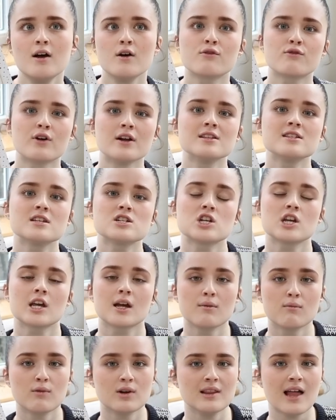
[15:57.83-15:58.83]
friends that she
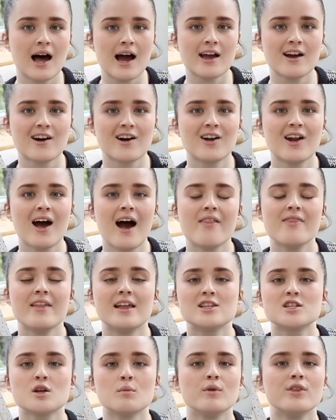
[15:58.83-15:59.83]
can rely on, and
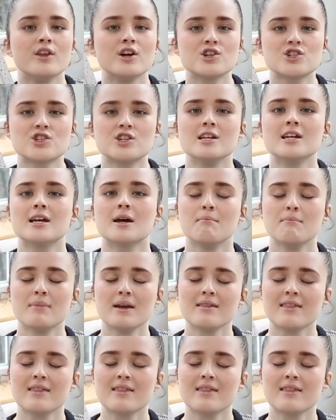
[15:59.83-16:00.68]
then someone that she can be